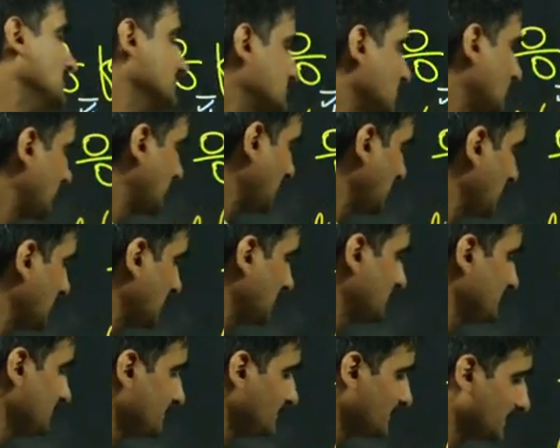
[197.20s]
so
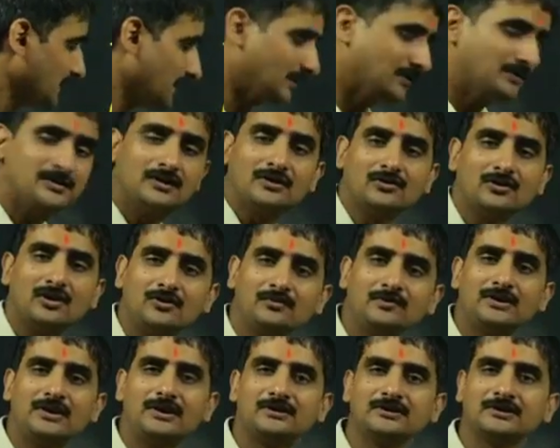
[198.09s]
here in
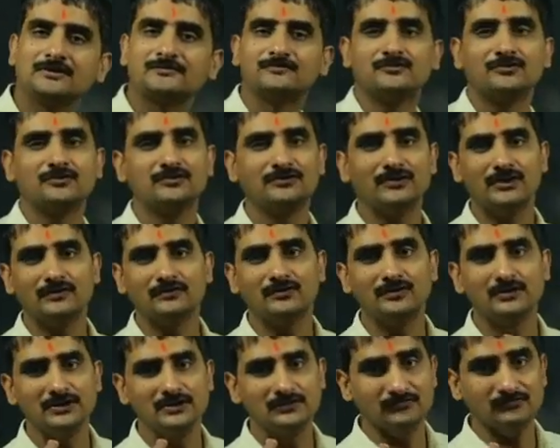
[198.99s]
denominator, of course, you have
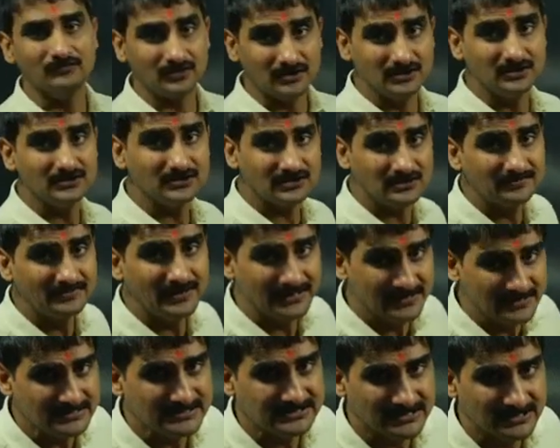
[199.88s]
only one term
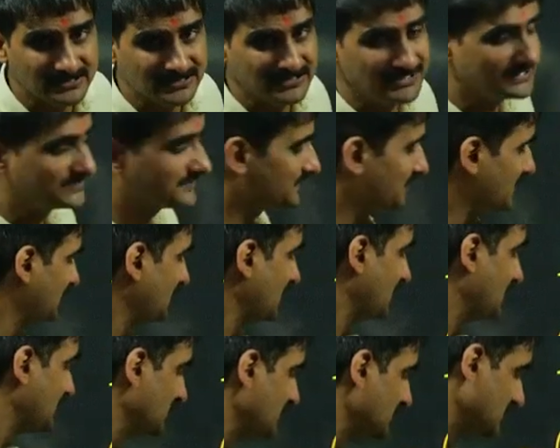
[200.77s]
and its degree is 1,
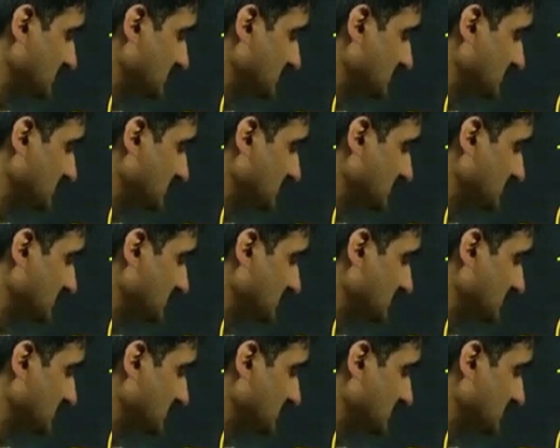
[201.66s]
and in